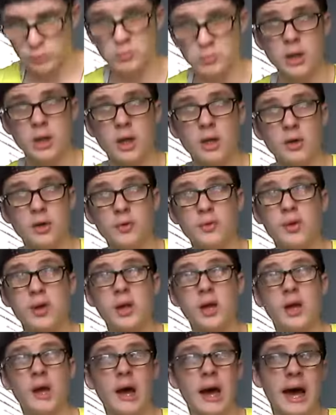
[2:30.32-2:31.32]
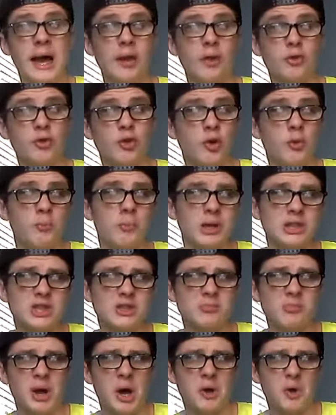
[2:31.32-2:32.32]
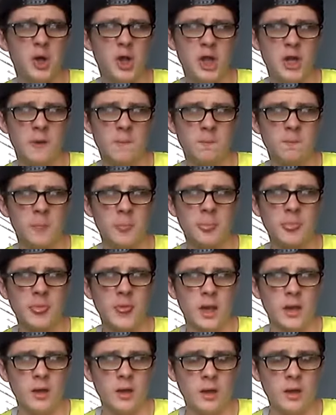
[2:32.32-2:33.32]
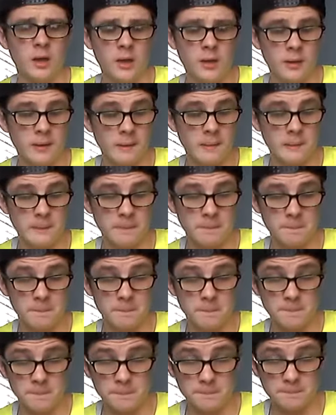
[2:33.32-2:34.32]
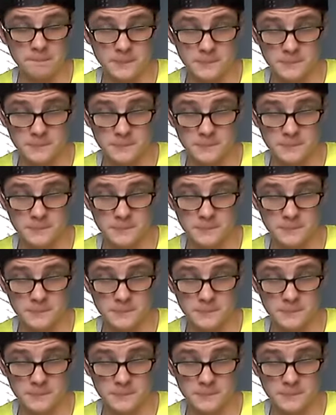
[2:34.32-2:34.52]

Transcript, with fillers: Malone. I don't know much about him, um,